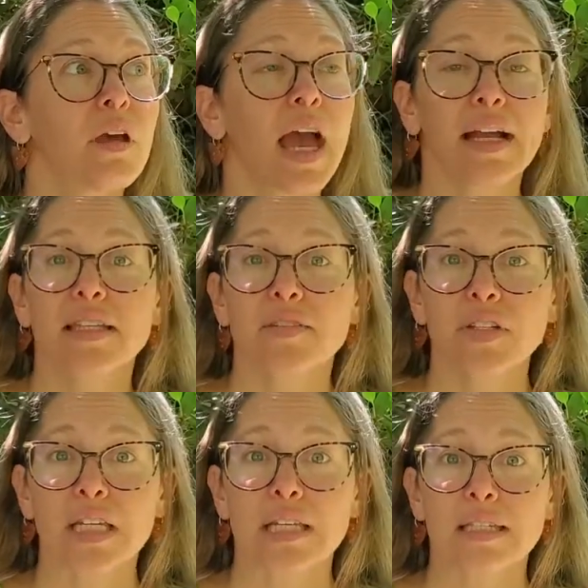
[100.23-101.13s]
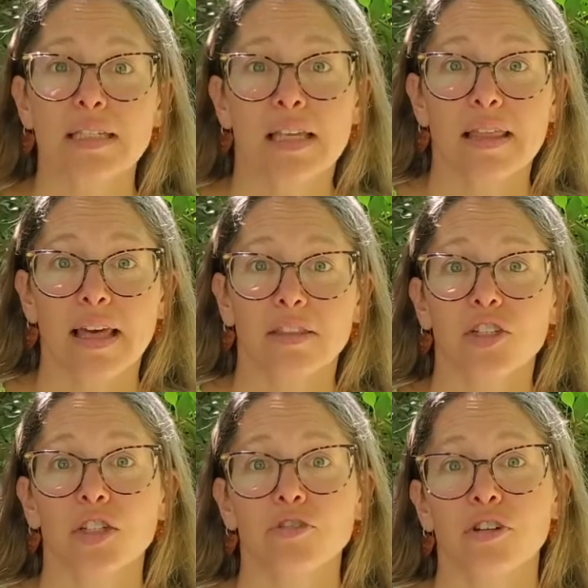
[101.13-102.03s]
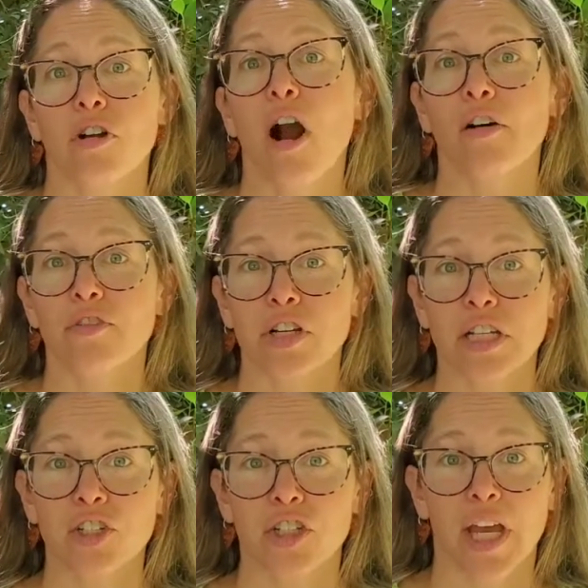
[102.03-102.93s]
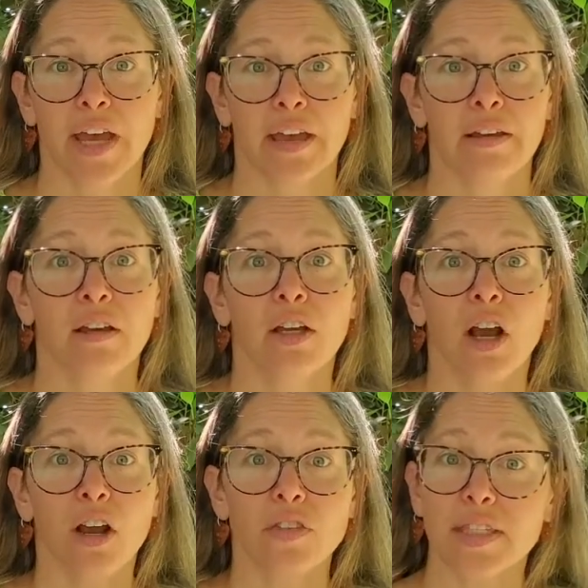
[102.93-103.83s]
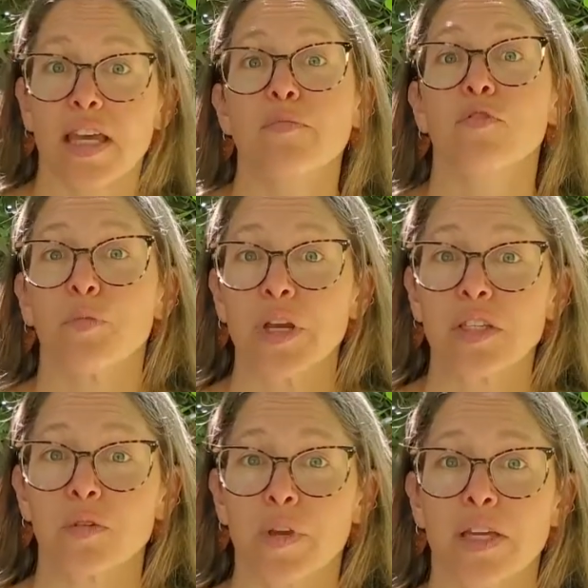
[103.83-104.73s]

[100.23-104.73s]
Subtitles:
activities that the children are offered each day are the same from week to week.